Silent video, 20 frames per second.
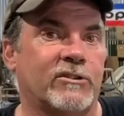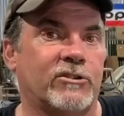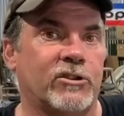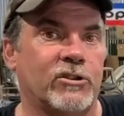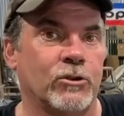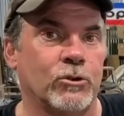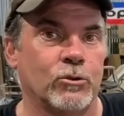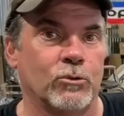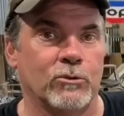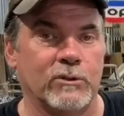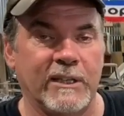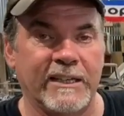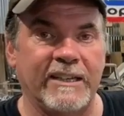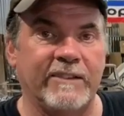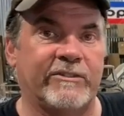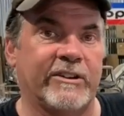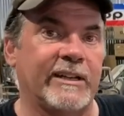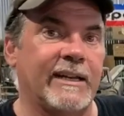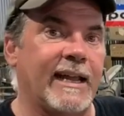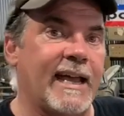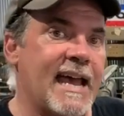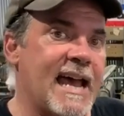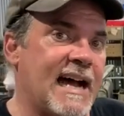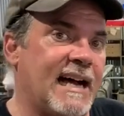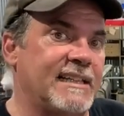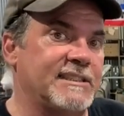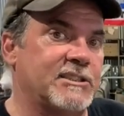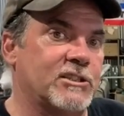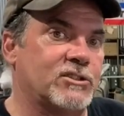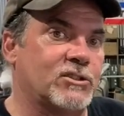to leave it
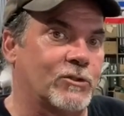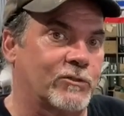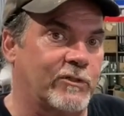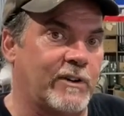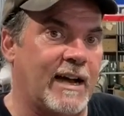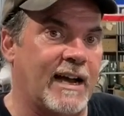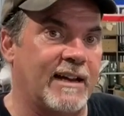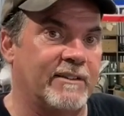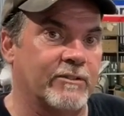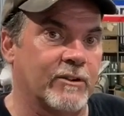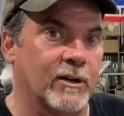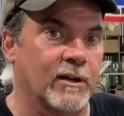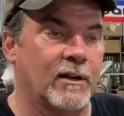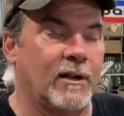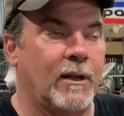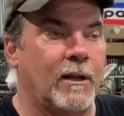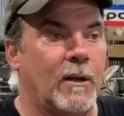as a Survivor,